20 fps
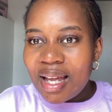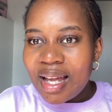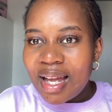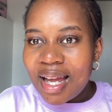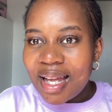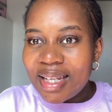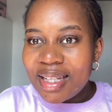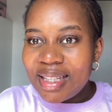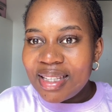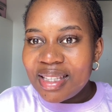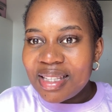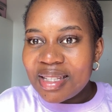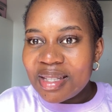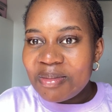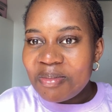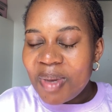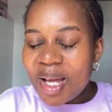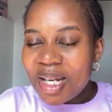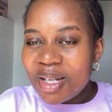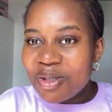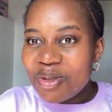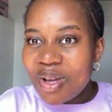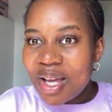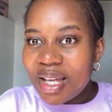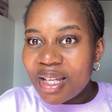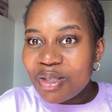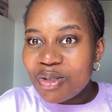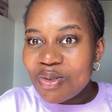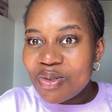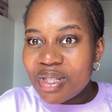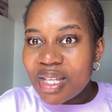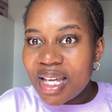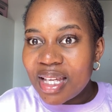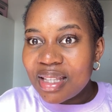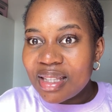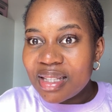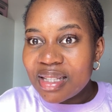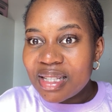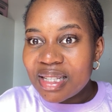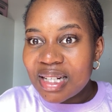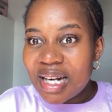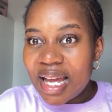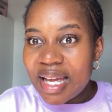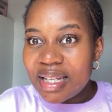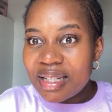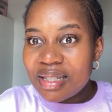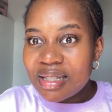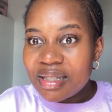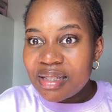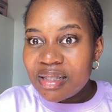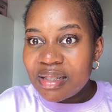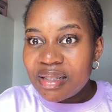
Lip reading: I need this man, so I had to take this ride.